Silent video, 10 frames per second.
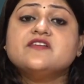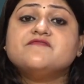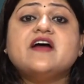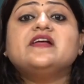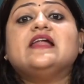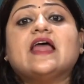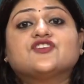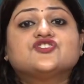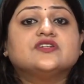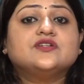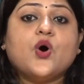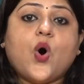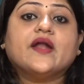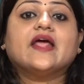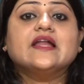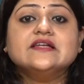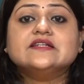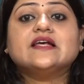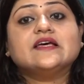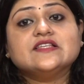where he lectured on
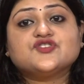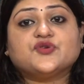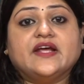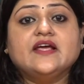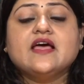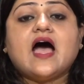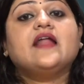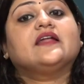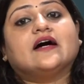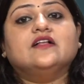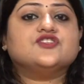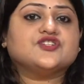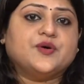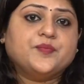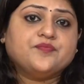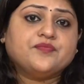Indian history and culture.